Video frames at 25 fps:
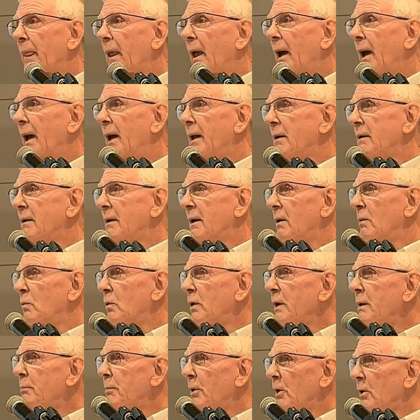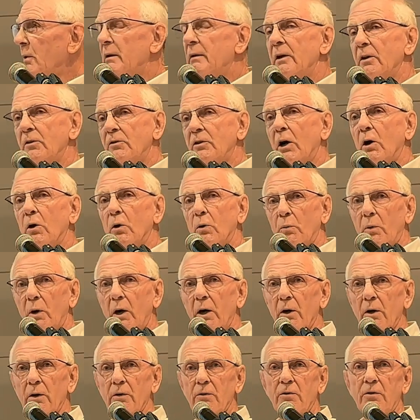and rebuild these old
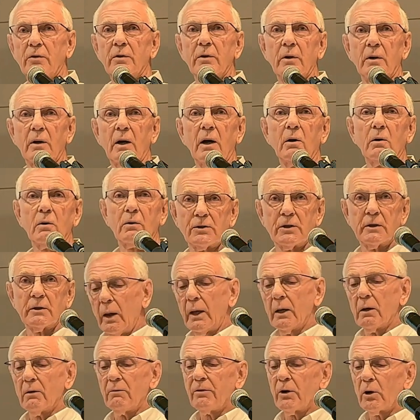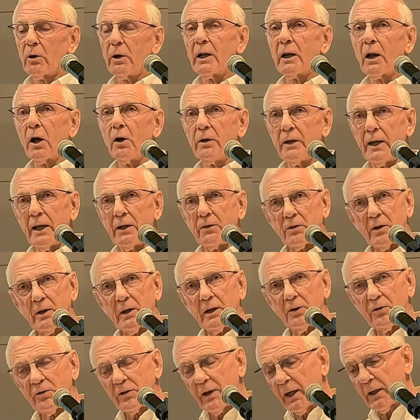roads and older in a very low
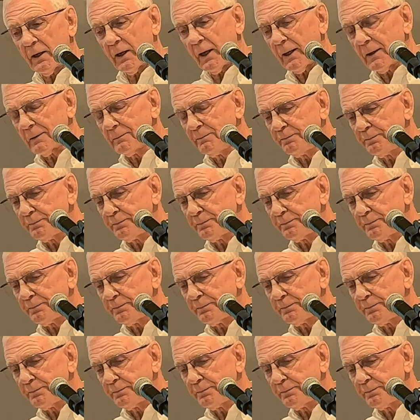density setting.